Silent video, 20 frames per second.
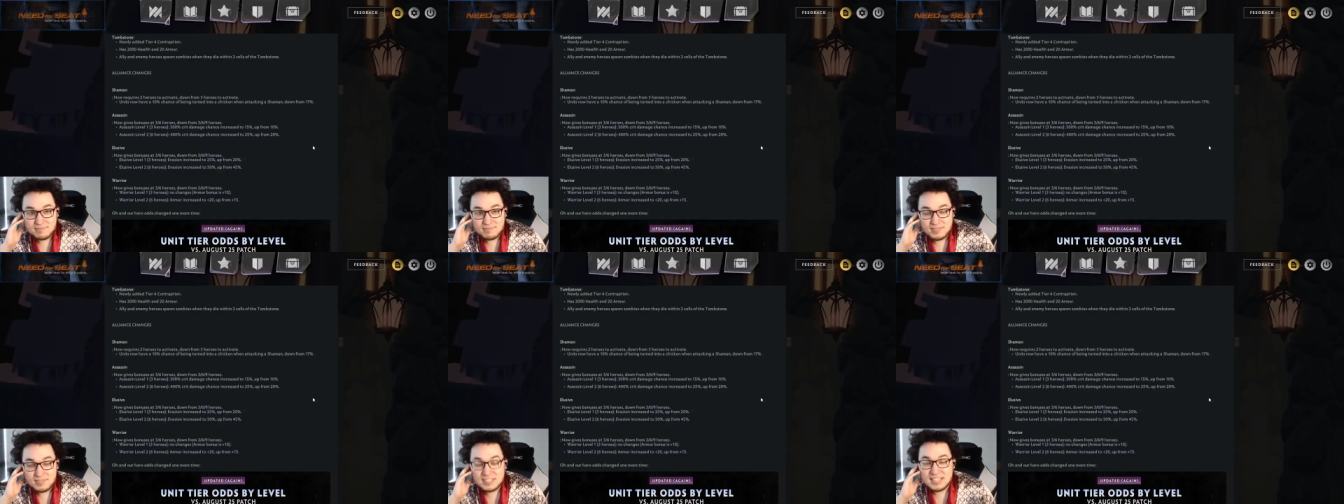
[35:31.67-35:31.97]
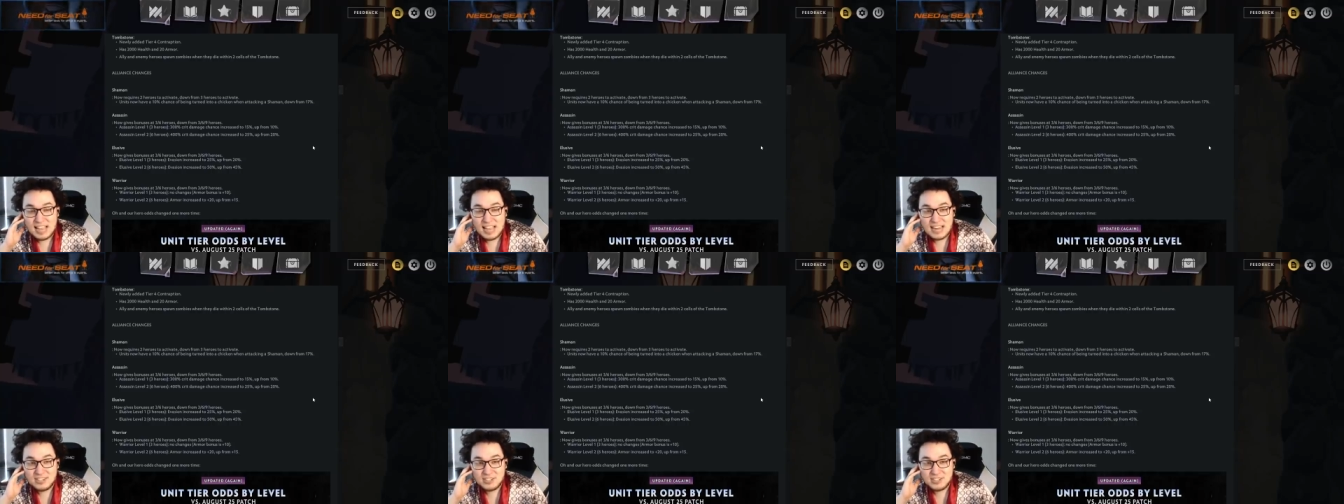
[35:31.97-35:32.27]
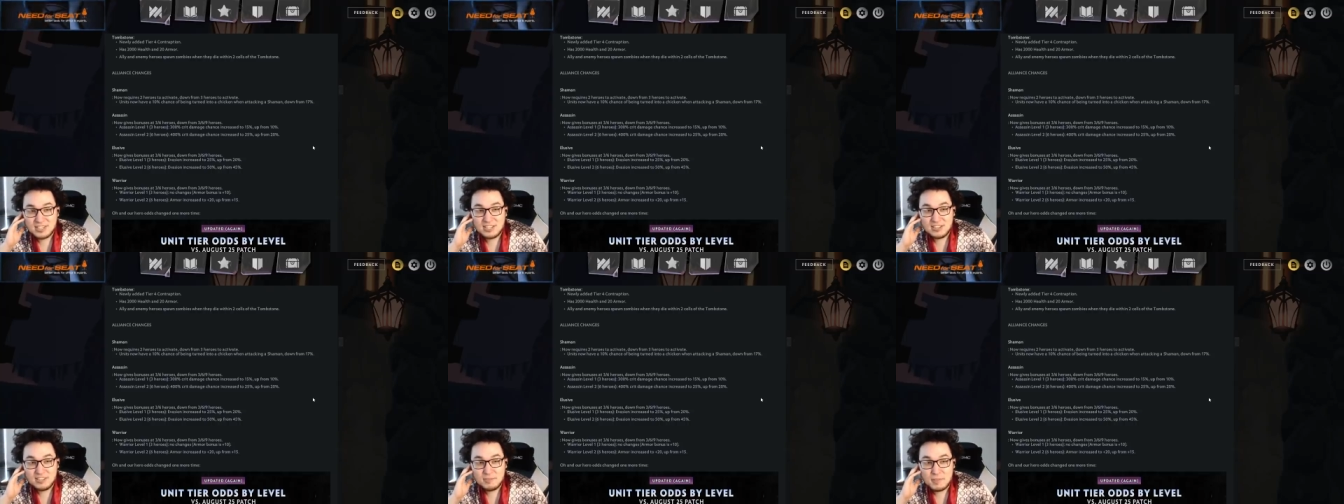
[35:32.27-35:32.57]
This
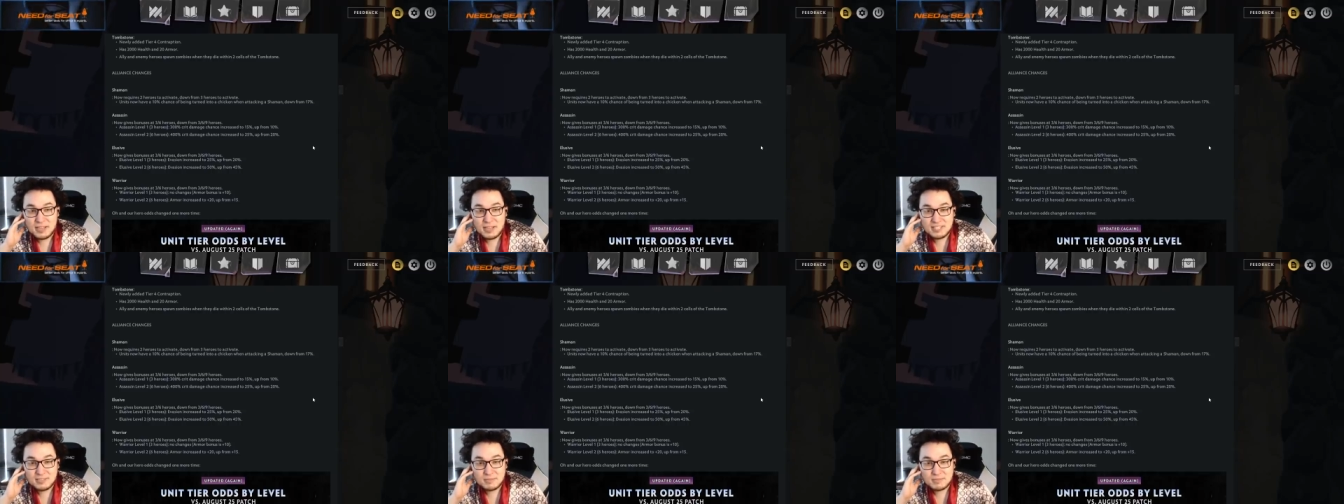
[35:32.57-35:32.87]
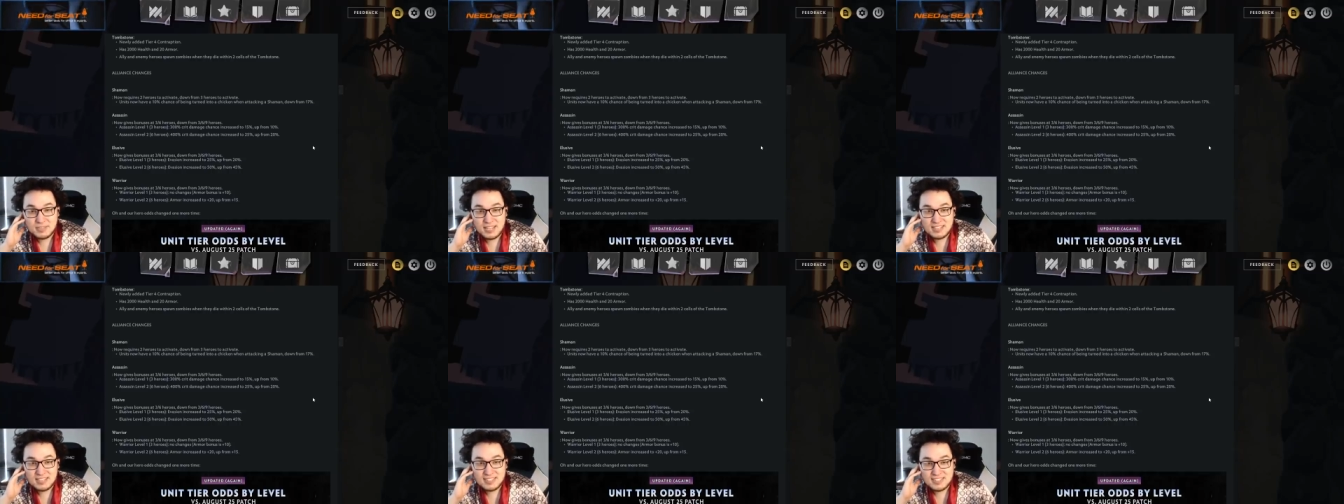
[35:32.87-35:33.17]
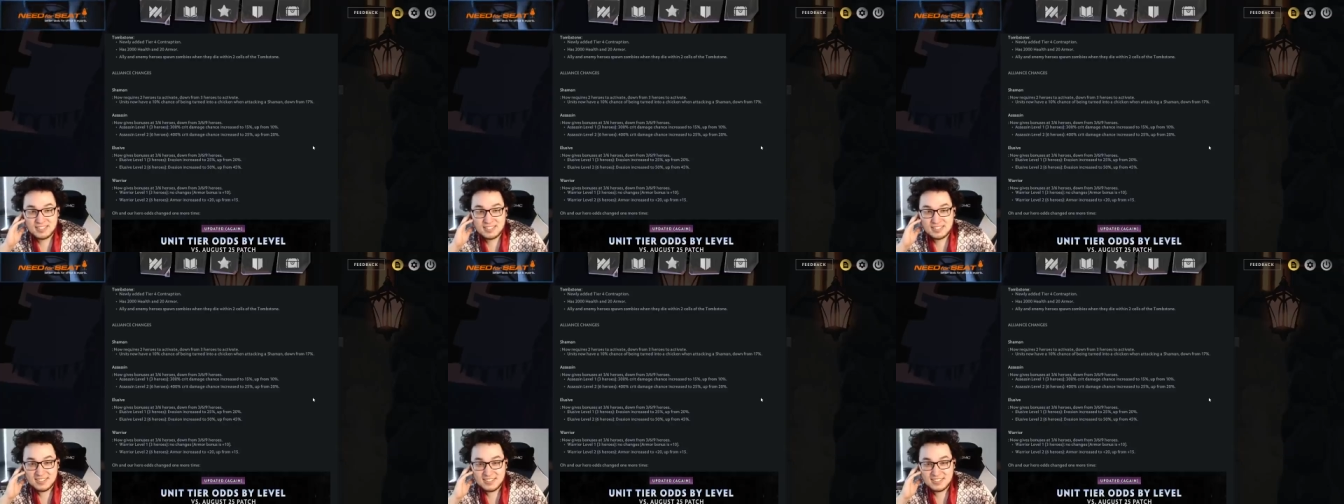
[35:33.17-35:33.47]
actually could make some
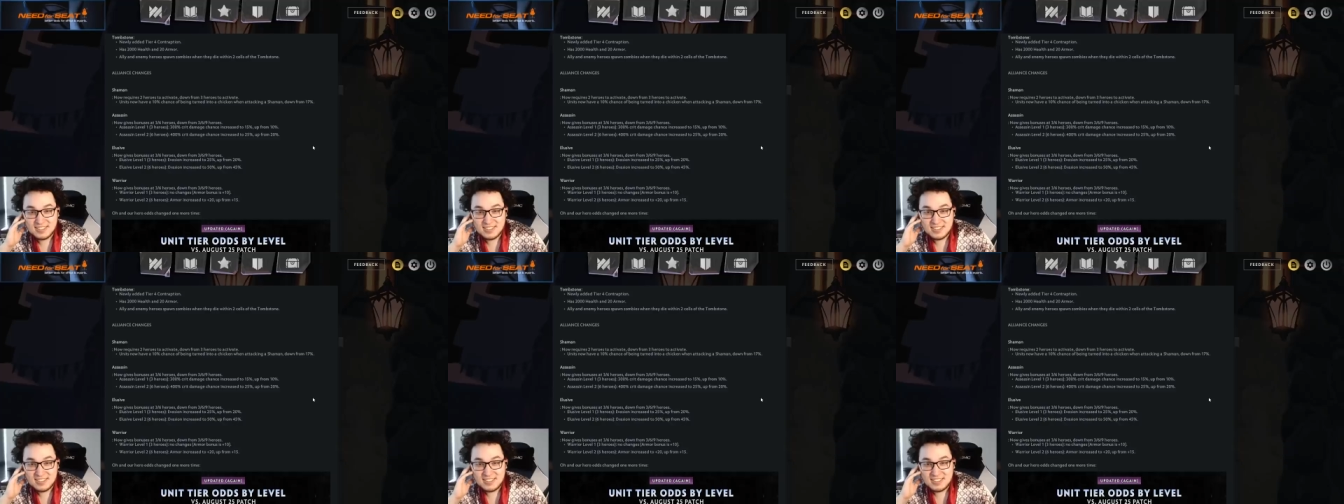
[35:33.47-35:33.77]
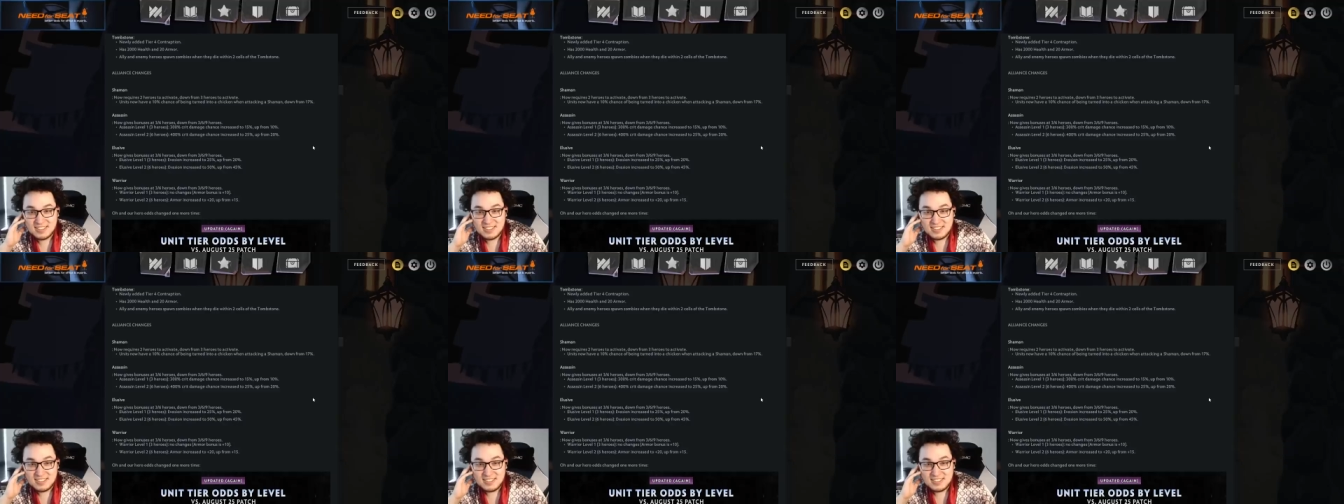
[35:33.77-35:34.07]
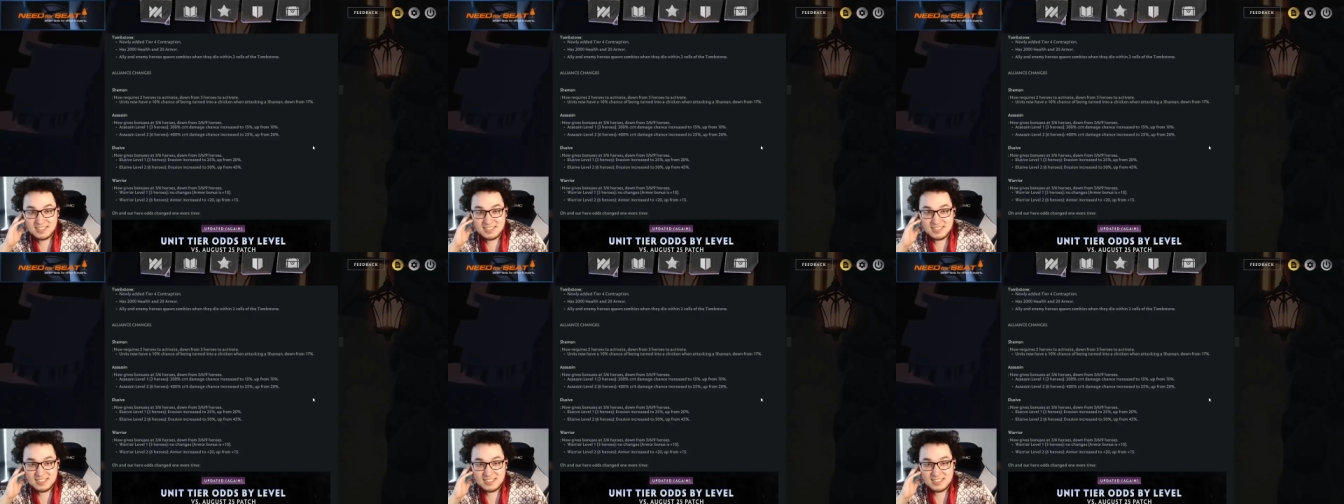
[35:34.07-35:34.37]
sense.
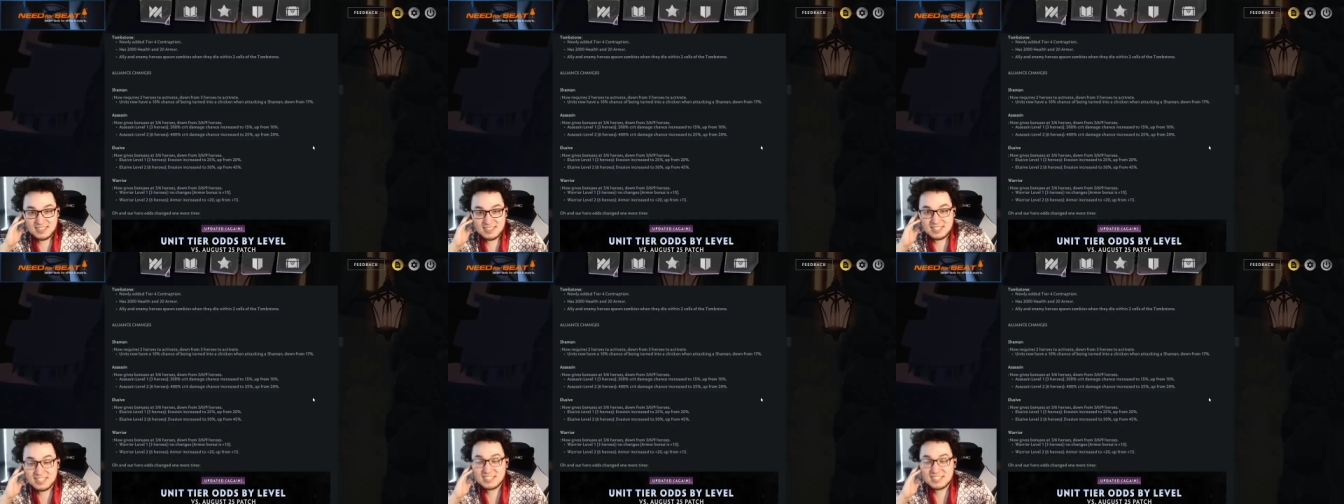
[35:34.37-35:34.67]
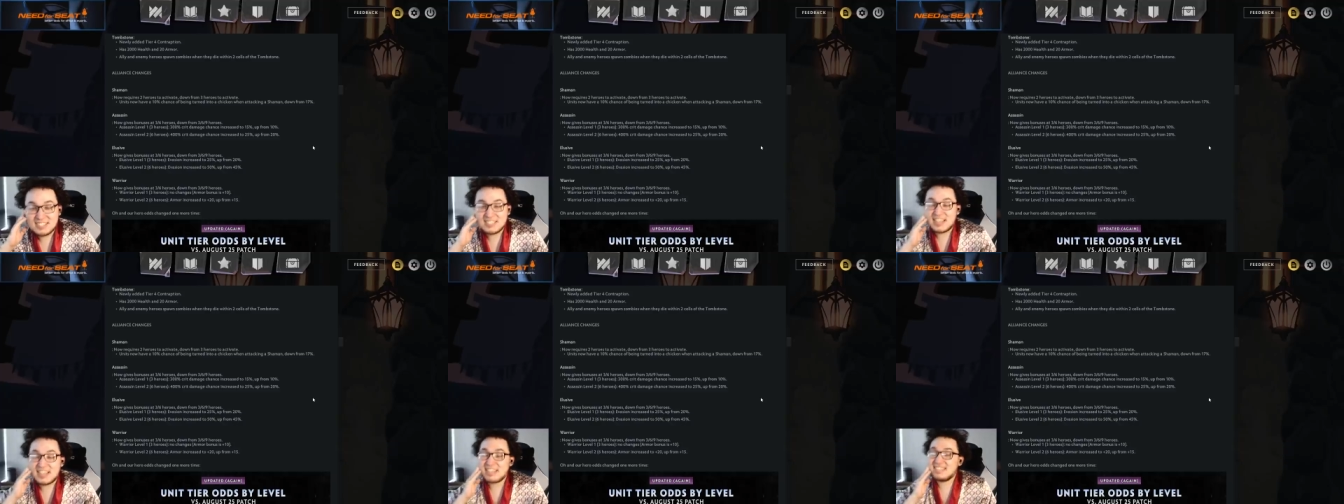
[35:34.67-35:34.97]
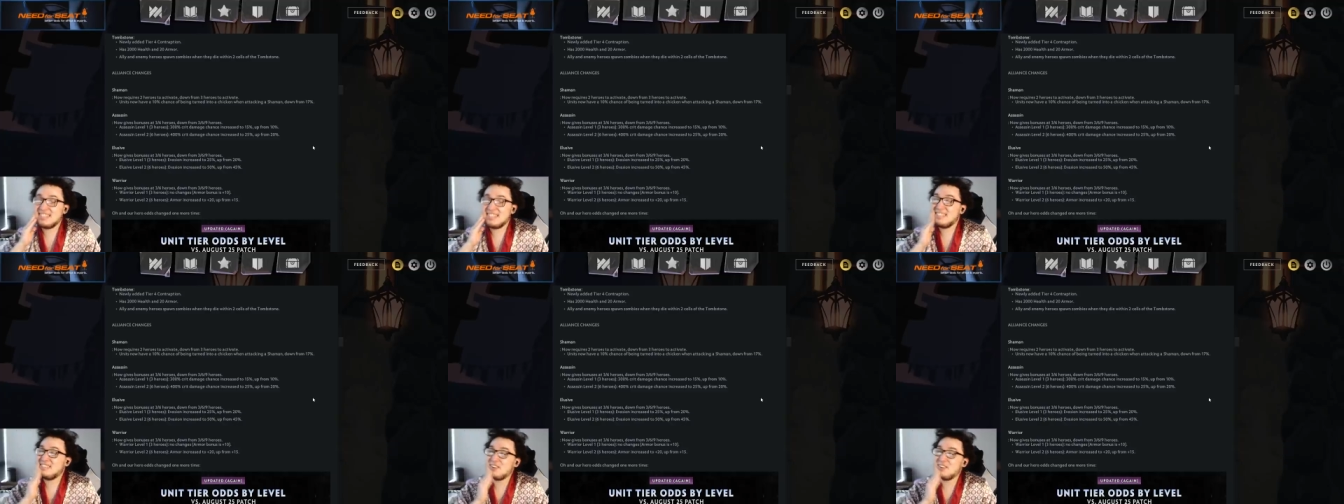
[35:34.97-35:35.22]
6 assassins?